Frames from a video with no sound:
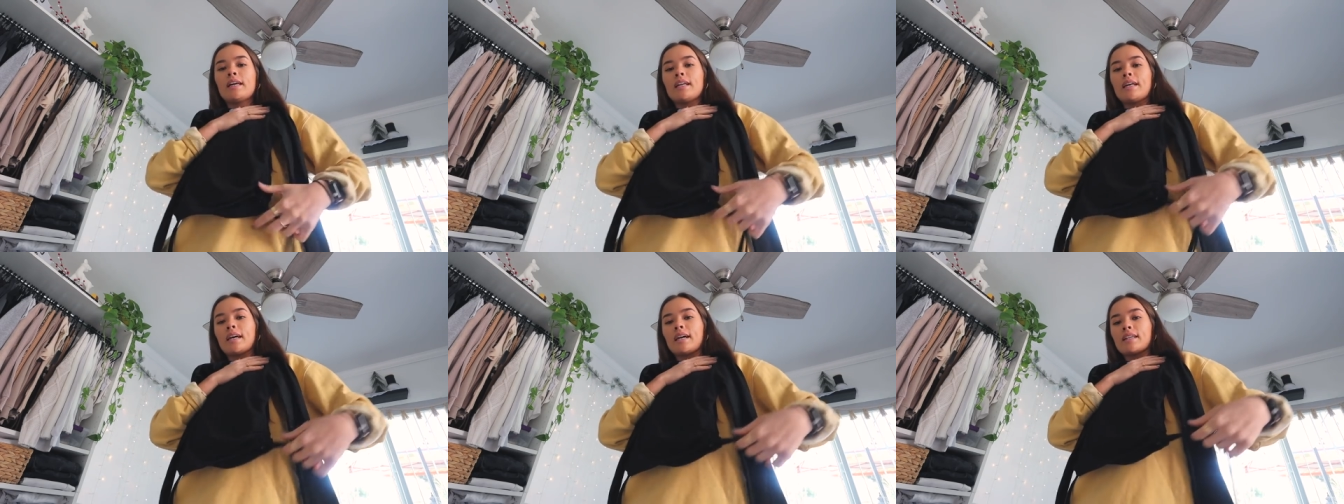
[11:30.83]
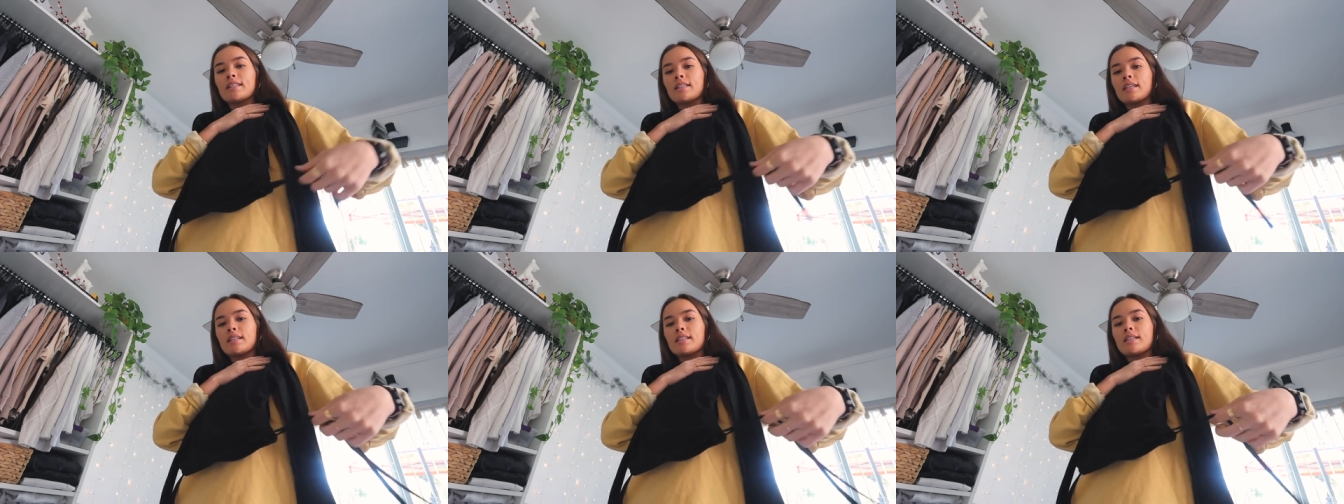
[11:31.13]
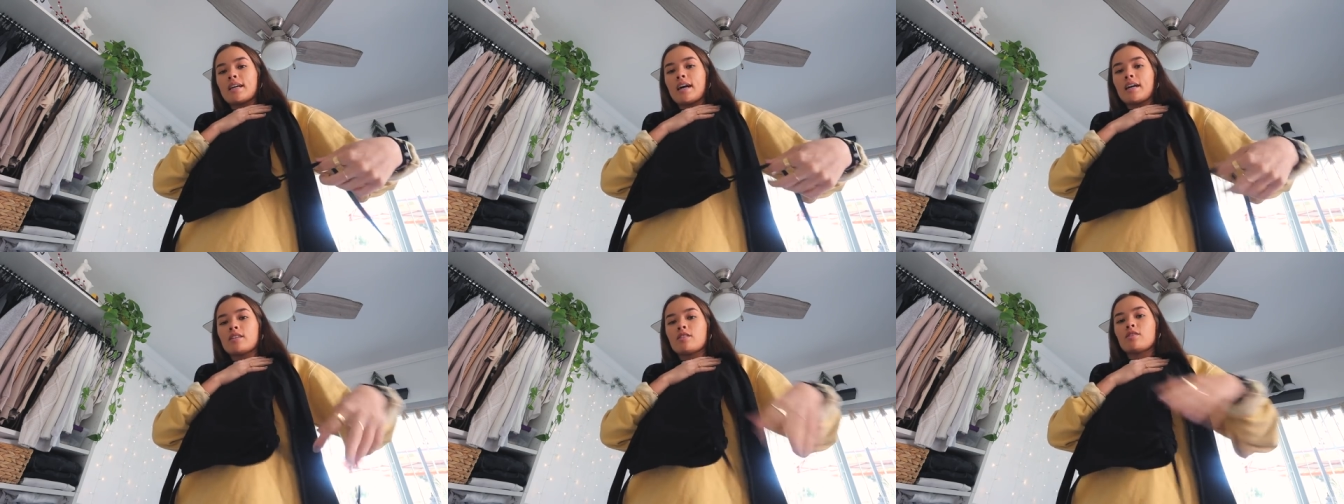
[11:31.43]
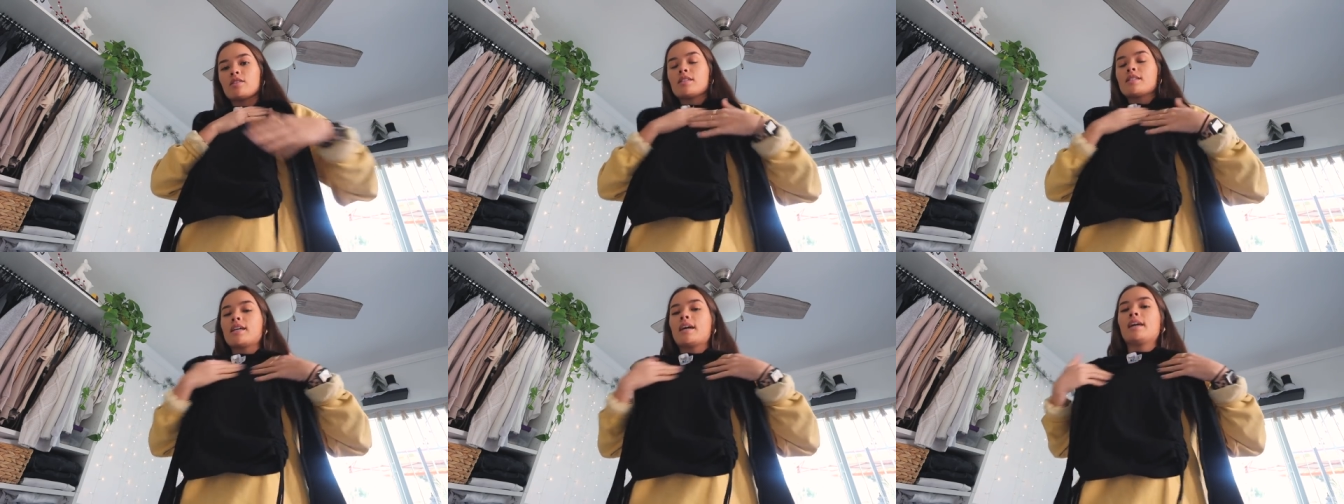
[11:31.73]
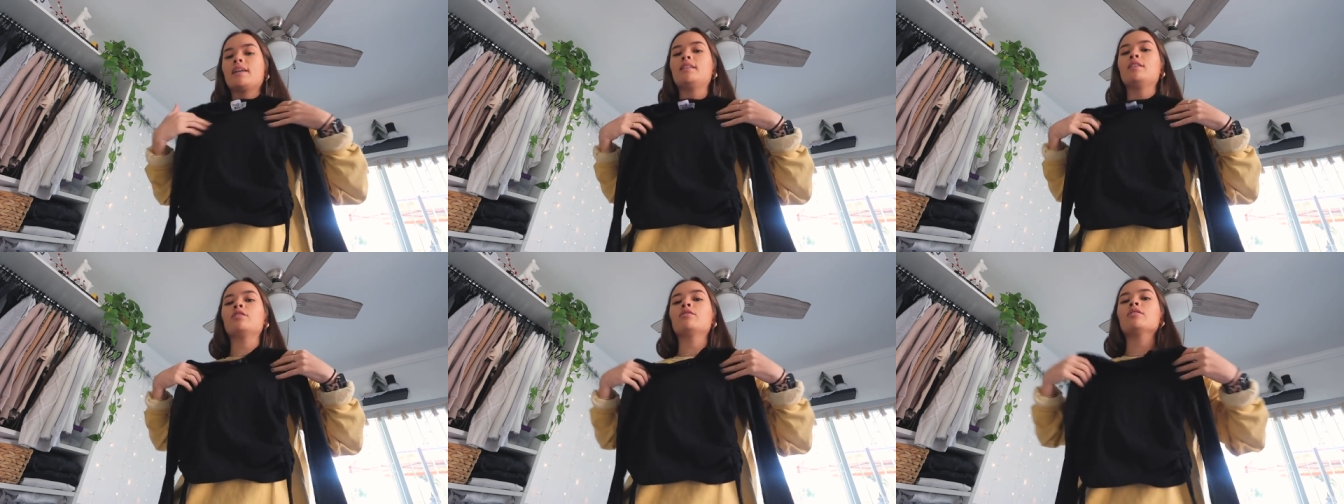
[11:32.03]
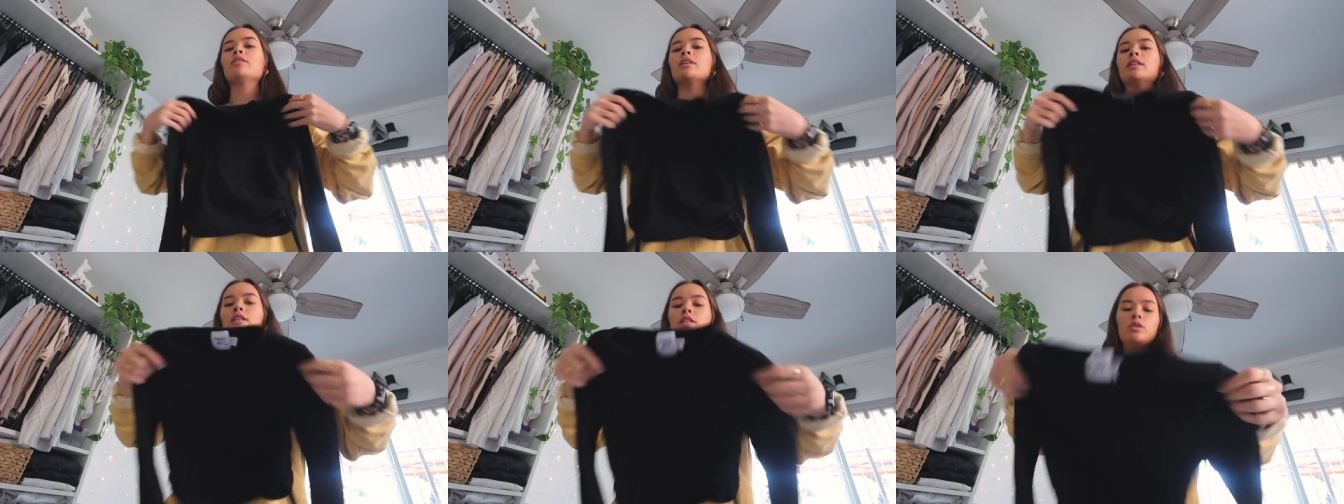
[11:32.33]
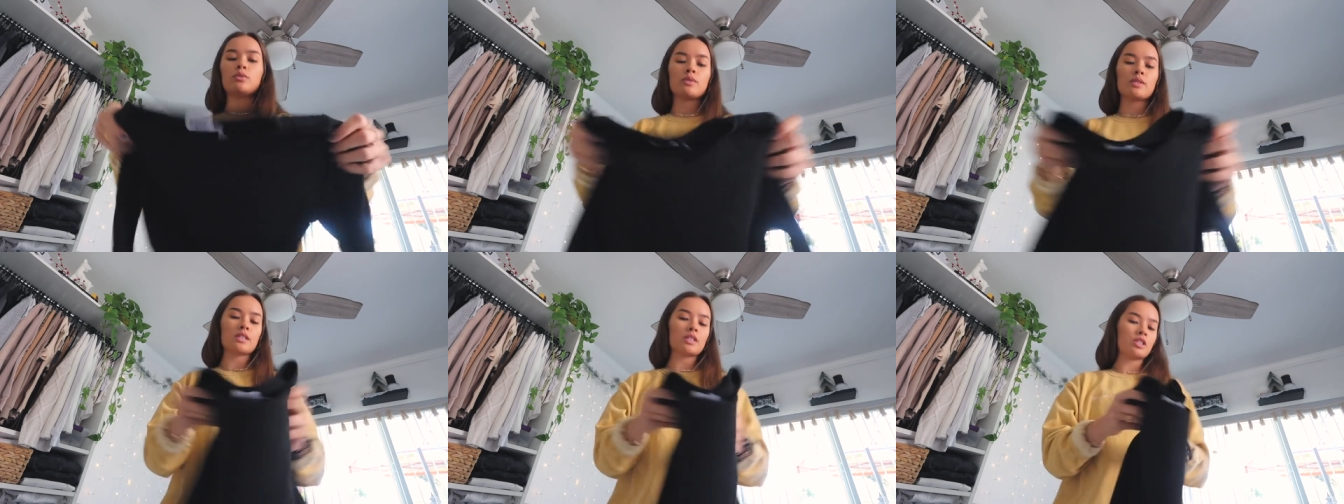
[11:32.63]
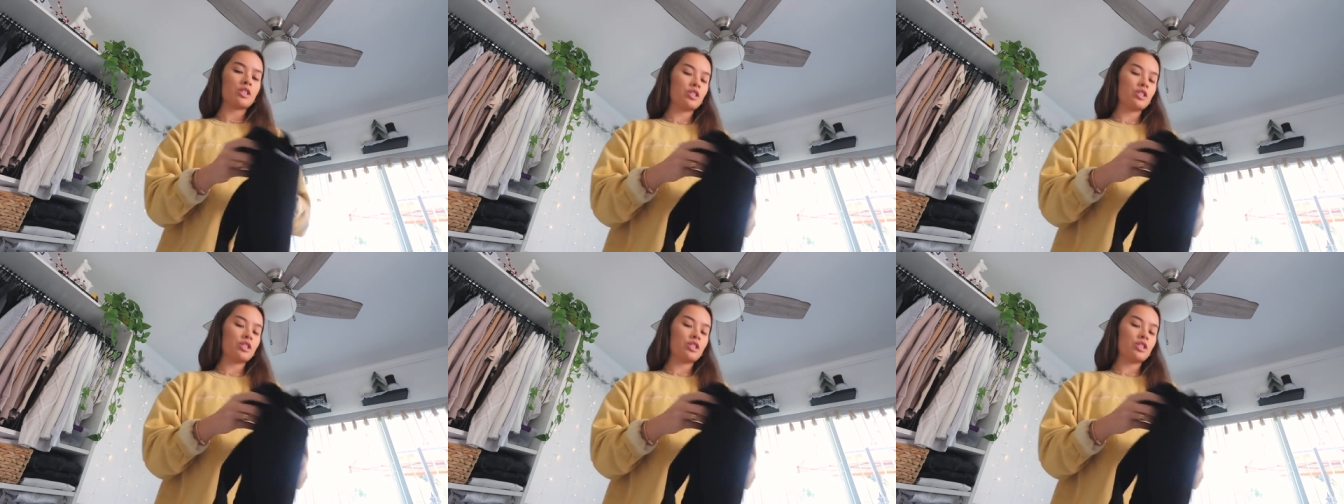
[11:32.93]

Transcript: And it has like ties on the side that are really cute.